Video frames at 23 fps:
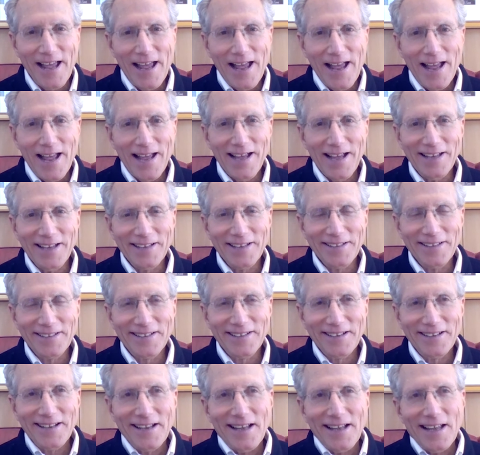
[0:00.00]
And
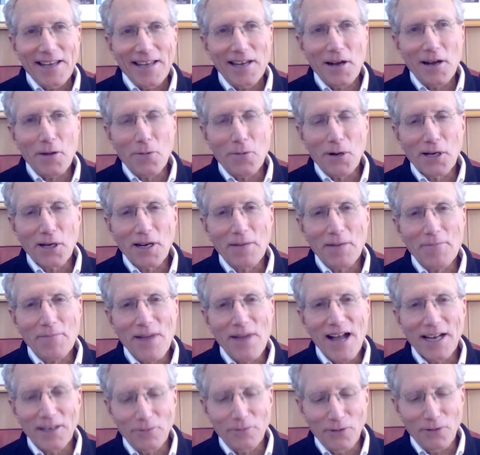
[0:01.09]
I want to come
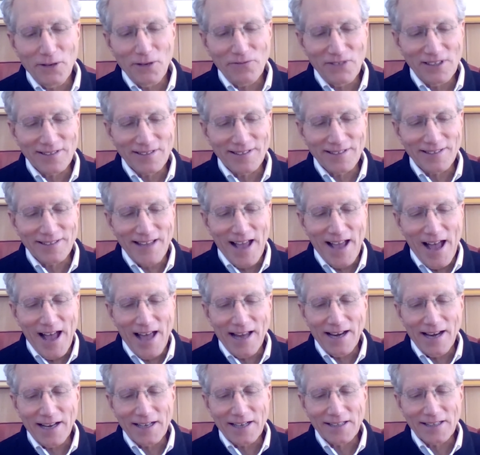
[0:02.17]
back and revisit
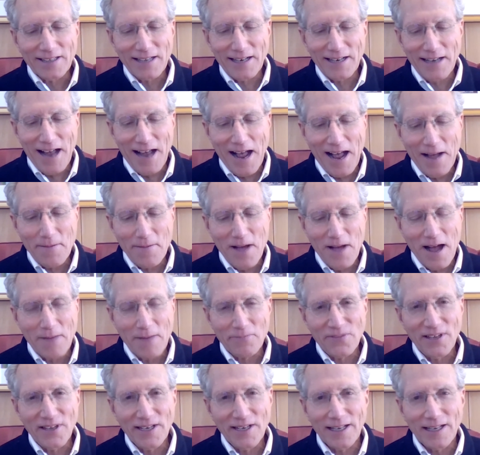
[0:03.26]
that because I'm
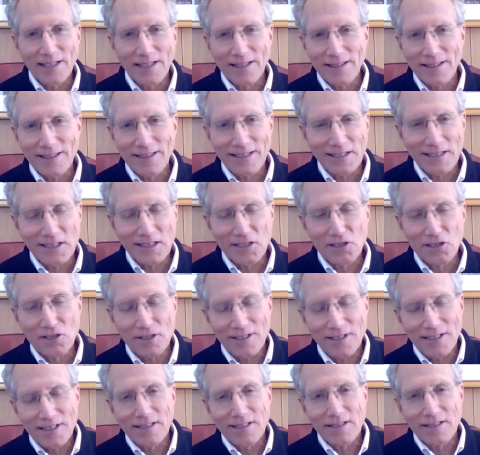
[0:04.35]
thinking
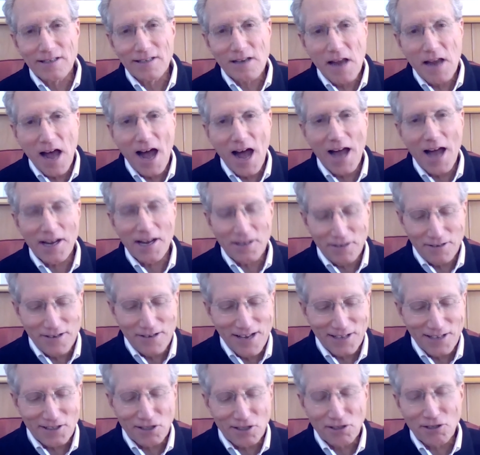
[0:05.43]
this is not
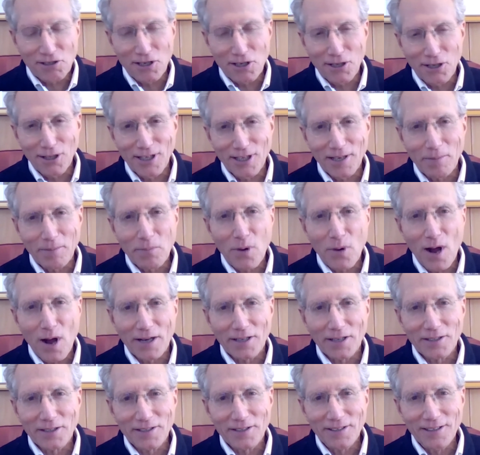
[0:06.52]
necessarily a
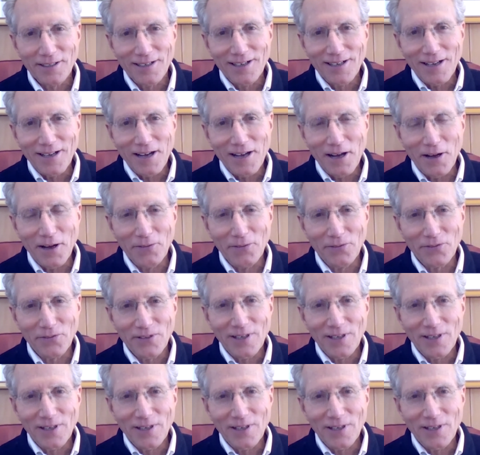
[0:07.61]
product of